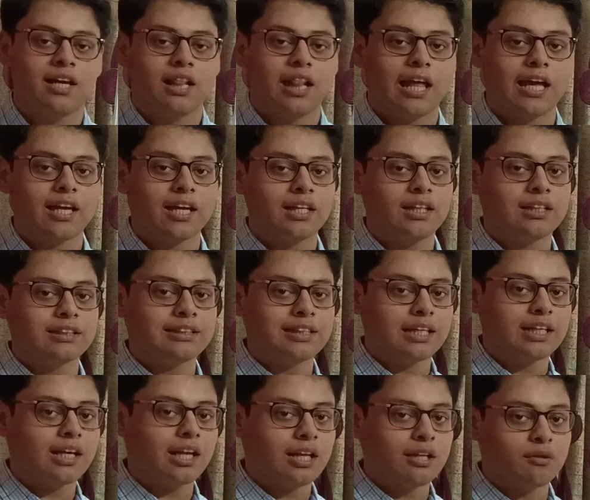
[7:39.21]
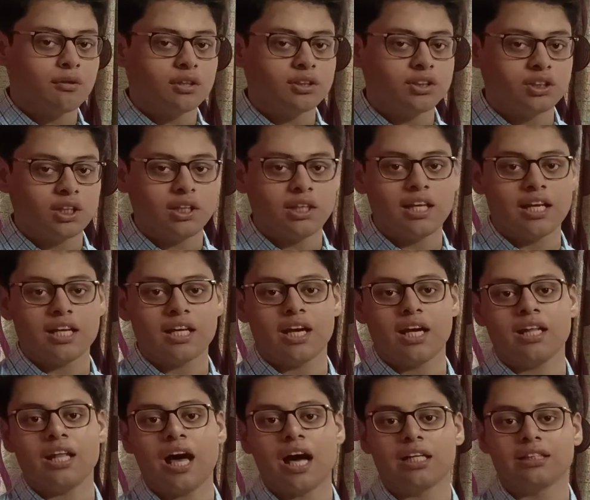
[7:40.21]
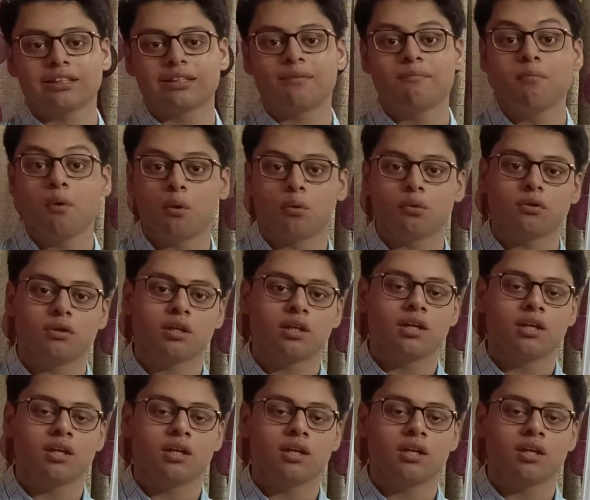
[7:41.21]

Like in a single question they can ask both.